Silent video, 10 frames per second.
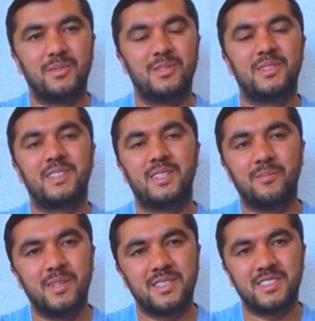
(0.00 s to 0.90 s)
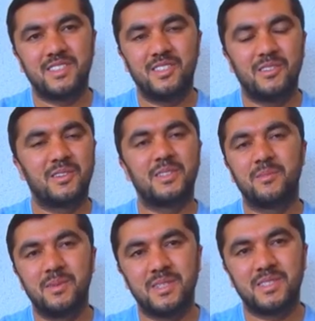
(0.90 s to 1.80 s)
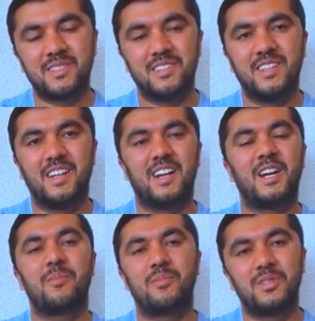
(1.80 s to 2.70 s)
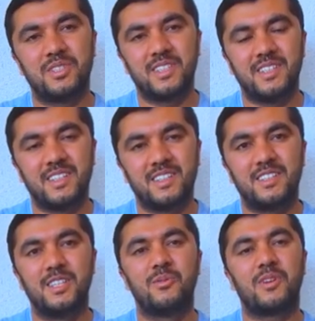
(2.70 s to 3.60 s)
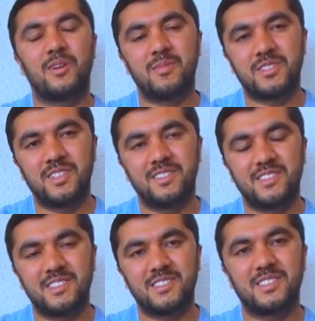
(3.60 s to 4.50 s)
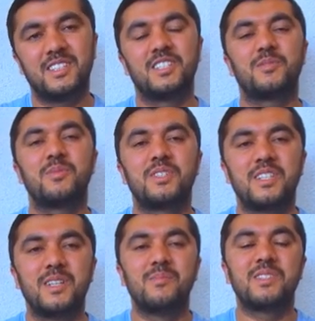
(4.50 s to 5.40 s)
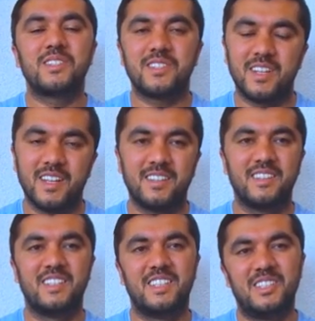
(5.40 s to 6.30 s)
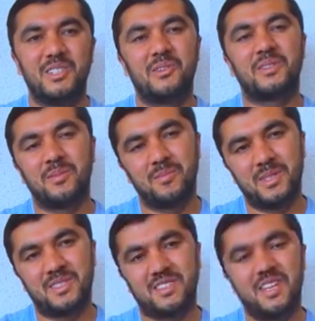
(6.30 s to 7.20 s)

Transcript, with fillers: You did the best. You're the best. I appreciate that. Newcomer centers, especially Mrs. Anne. You're the best.